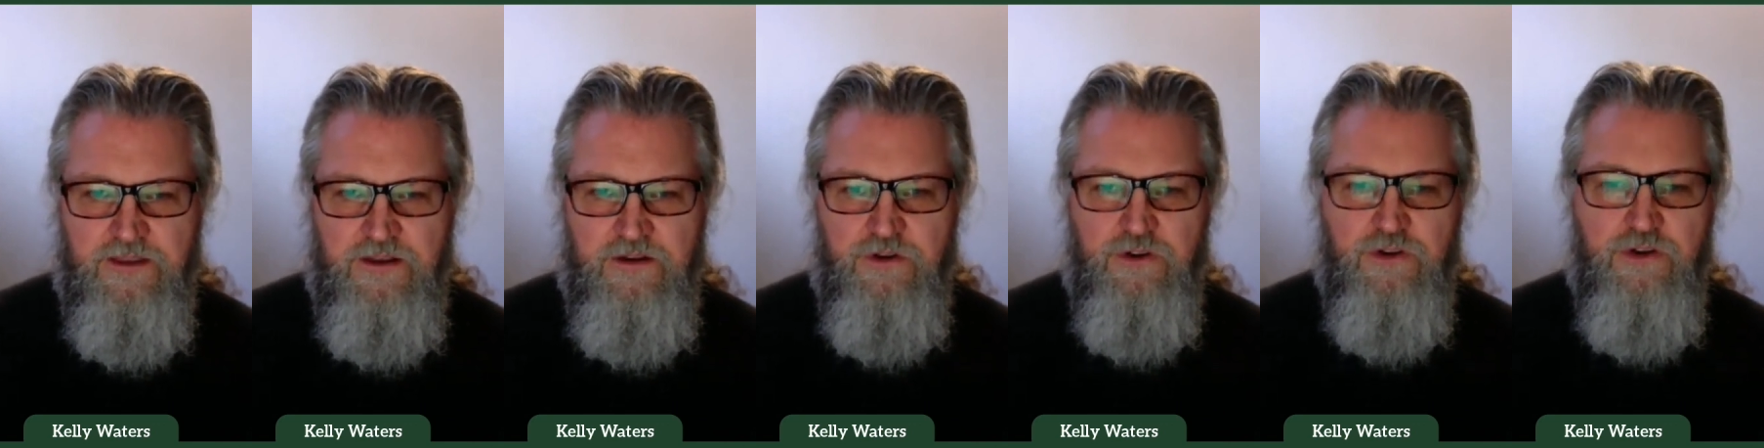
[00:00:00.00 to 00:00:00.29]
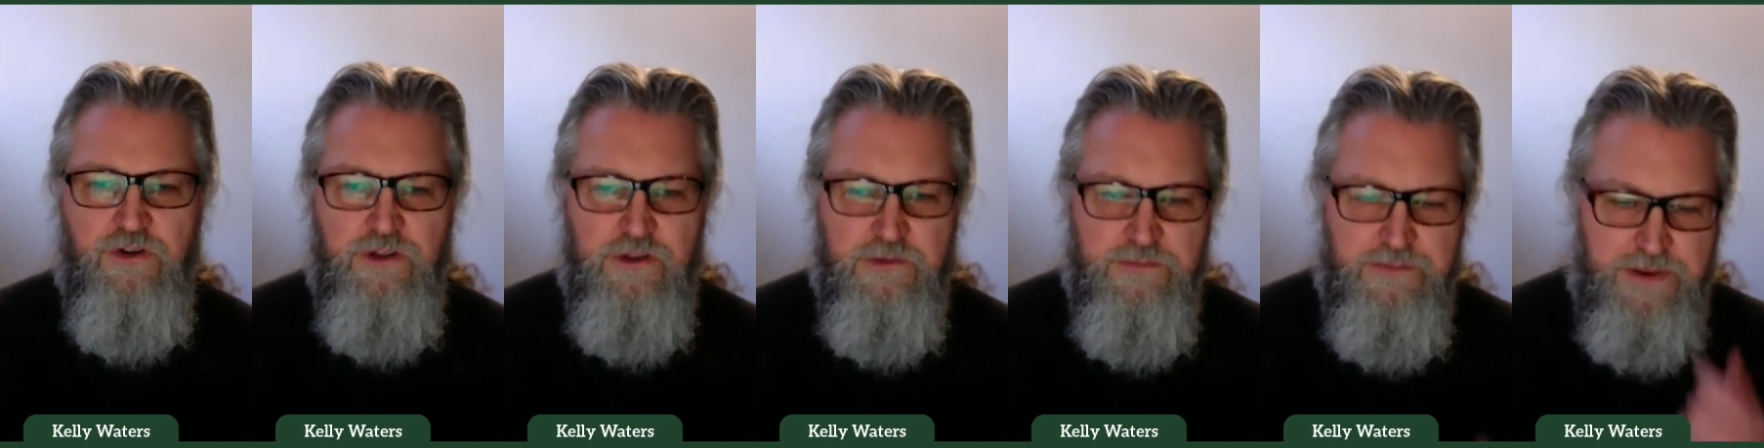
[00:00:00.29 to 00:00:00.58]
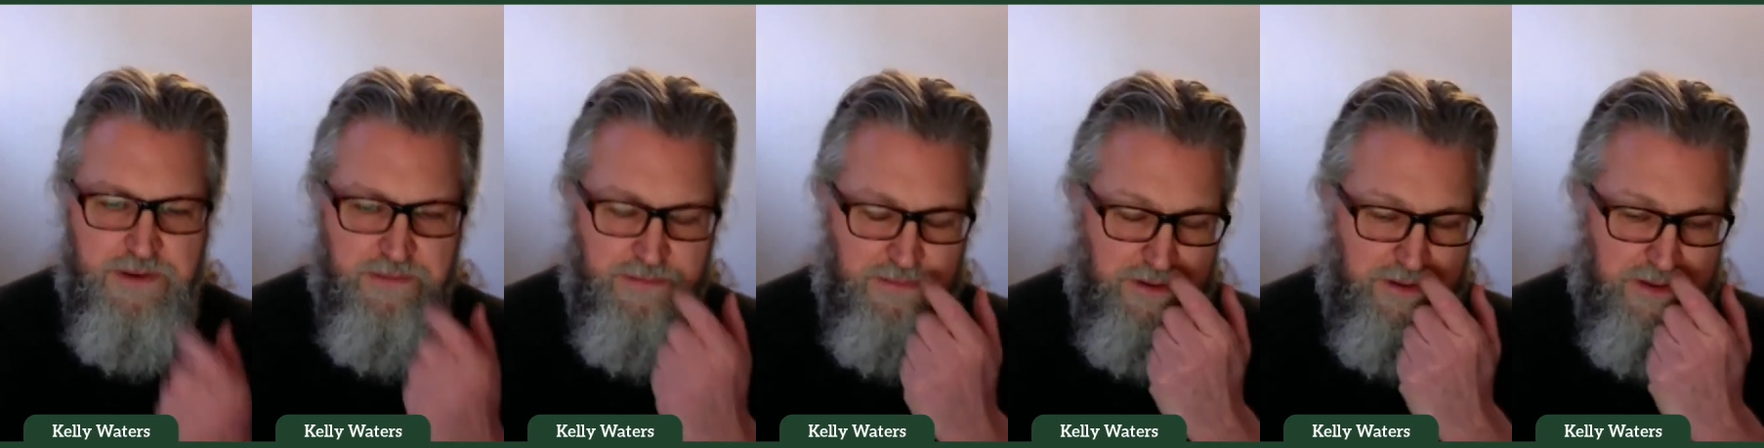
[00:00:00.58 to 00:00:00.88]
Look at the
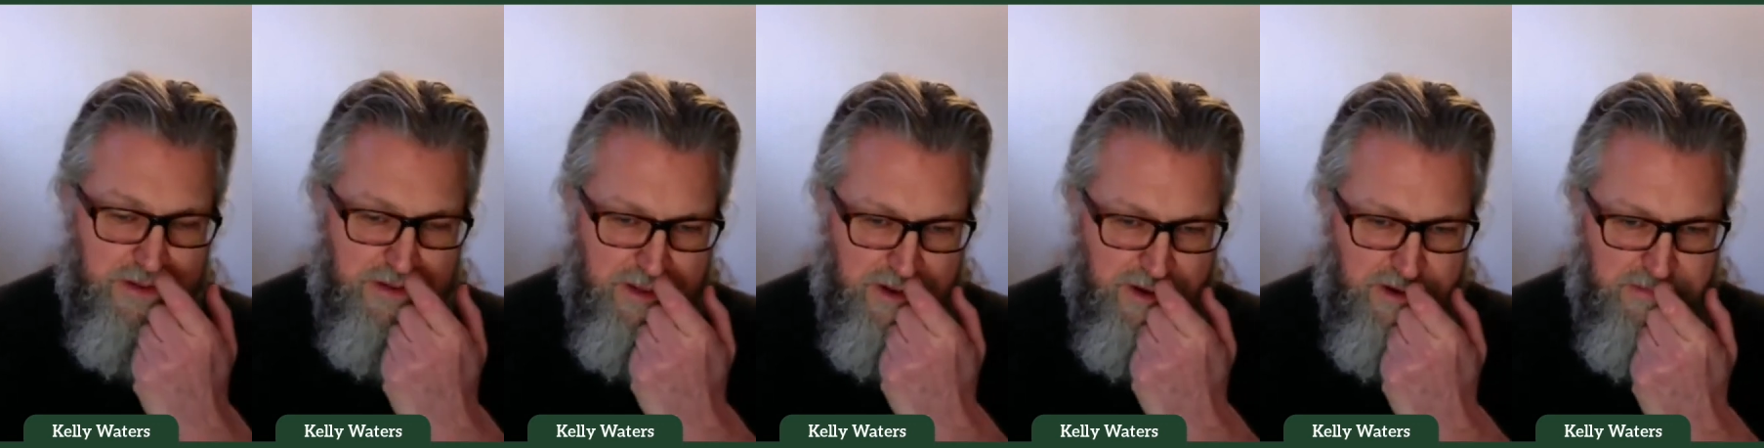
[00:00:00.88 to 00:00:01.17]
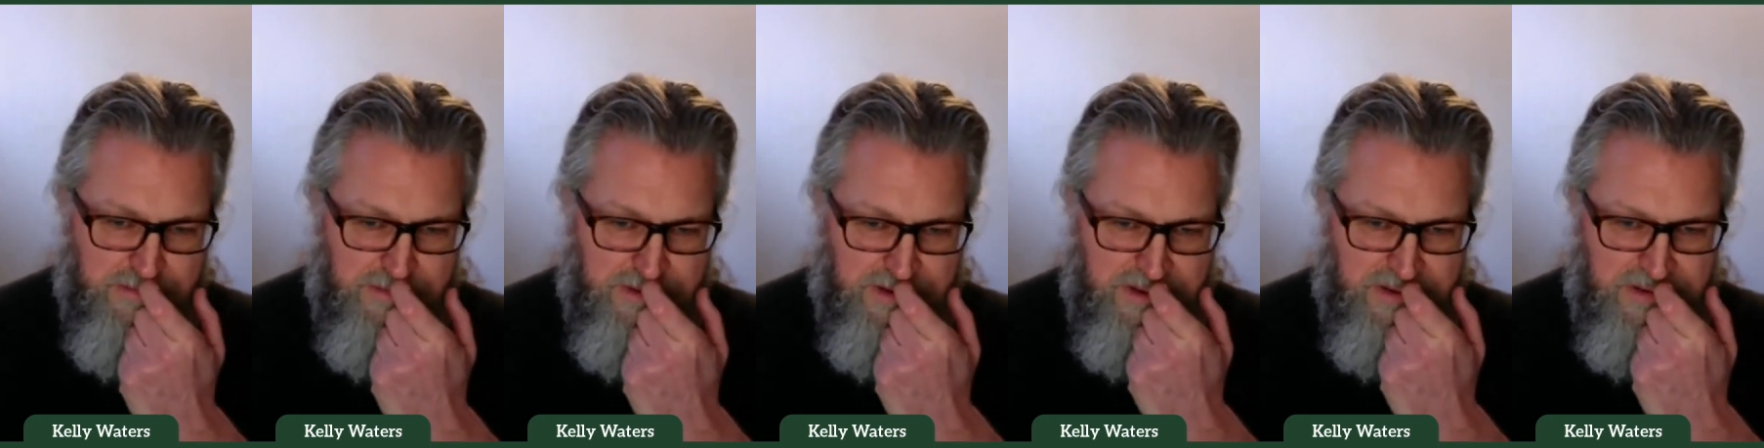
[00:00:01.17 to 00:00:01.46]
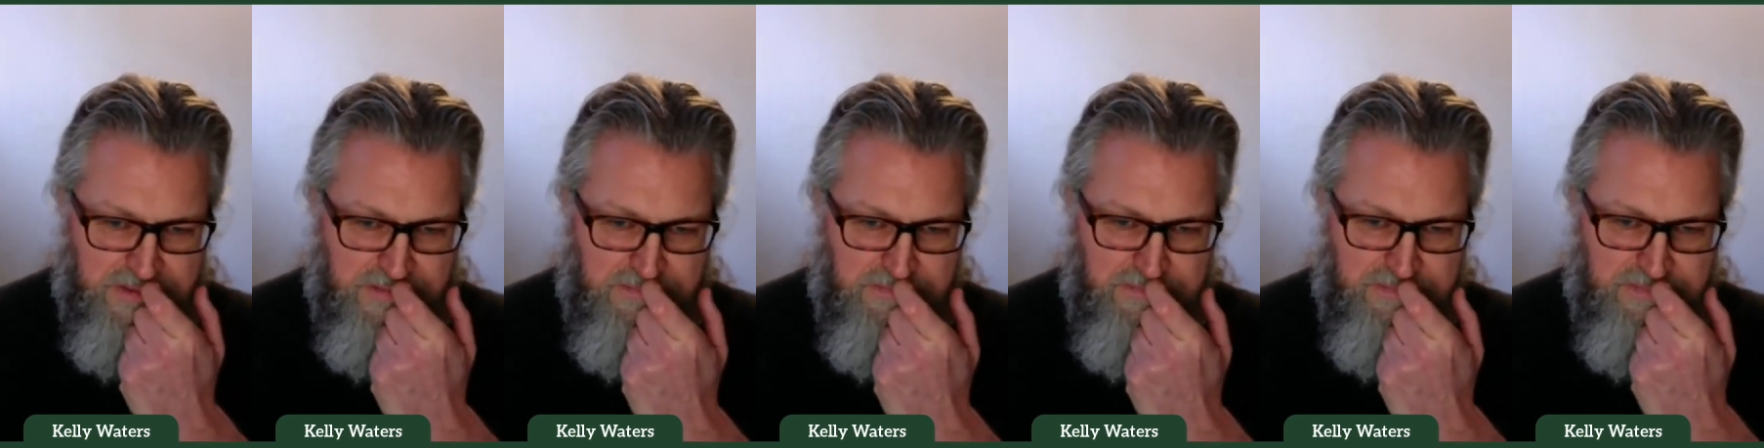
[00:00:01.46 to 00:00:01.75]
people in the army
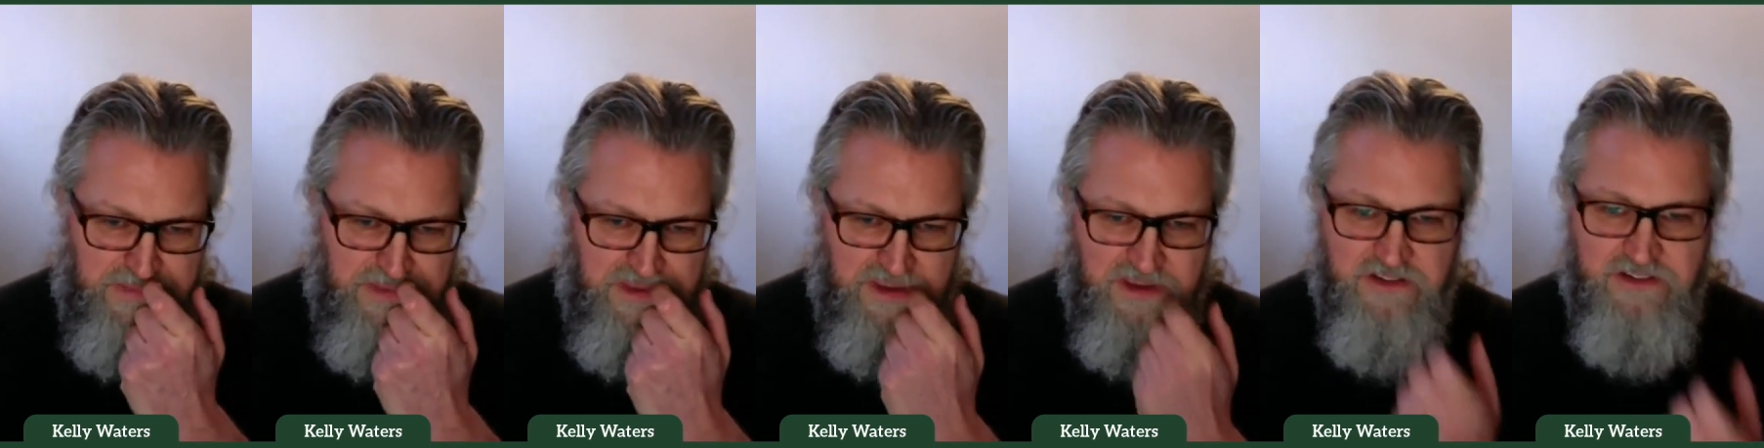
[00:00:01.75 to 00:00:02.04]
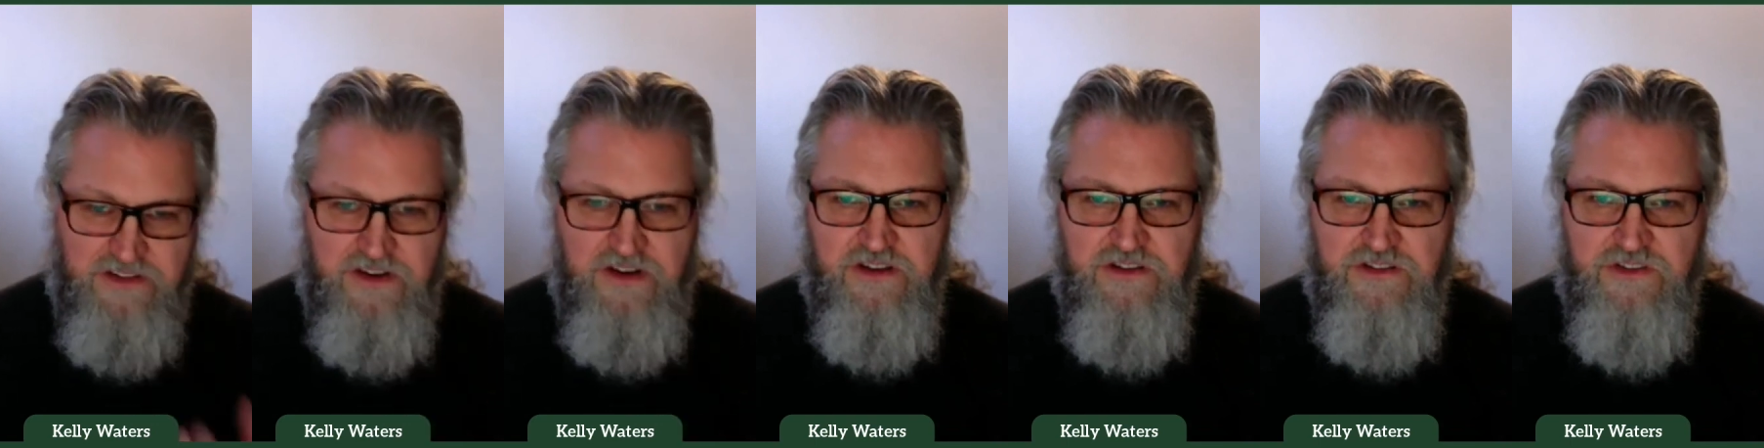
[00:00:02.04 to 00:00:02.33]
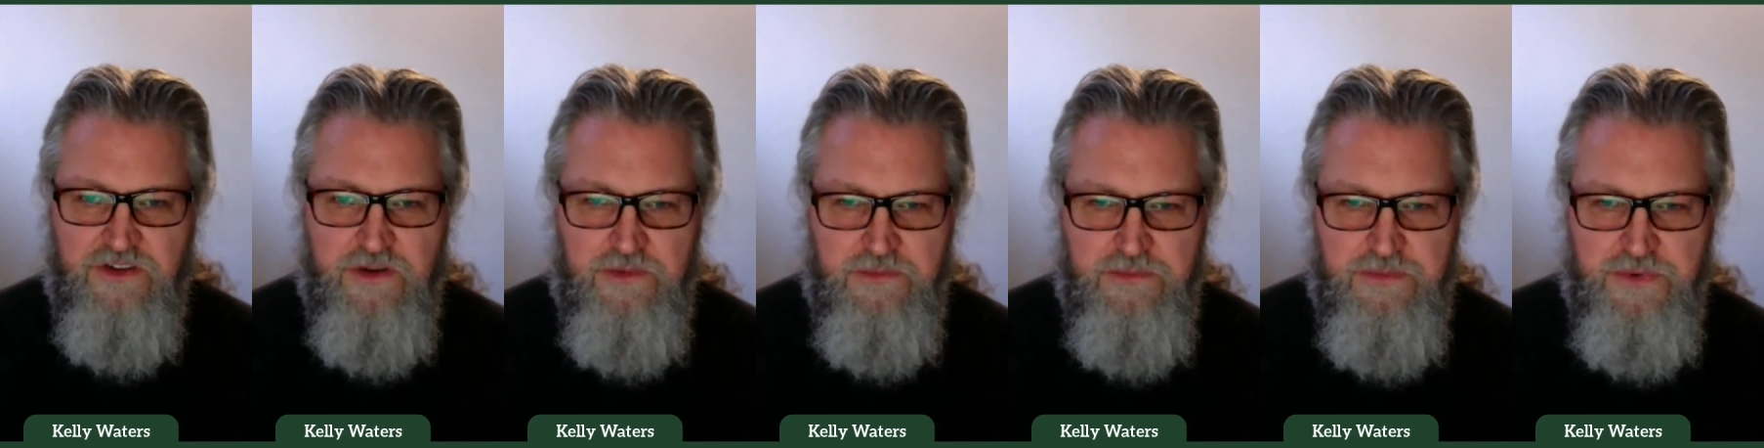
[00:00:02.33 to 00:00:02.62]
as an
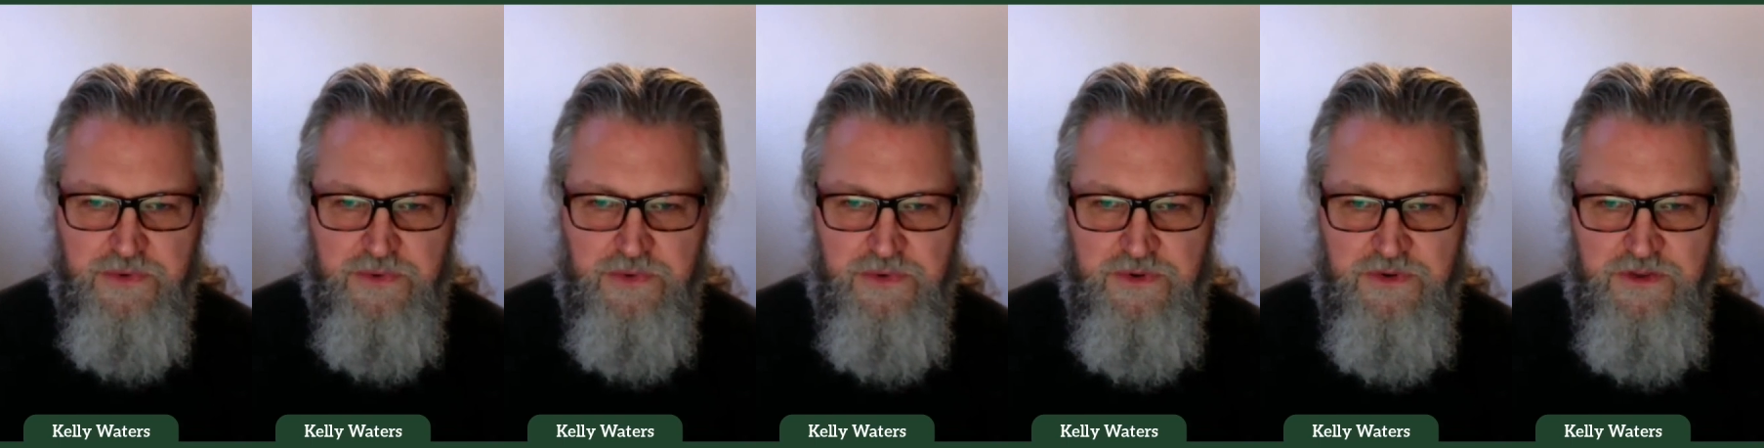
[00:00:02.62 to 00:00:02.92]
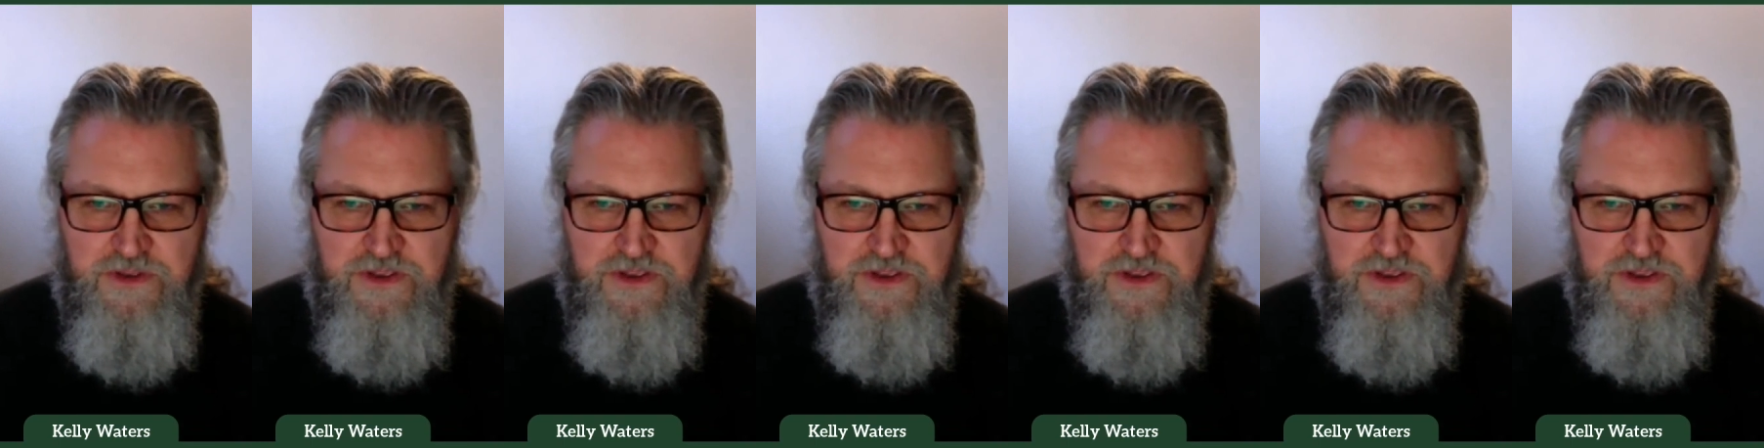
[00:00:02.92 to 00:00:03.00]
example,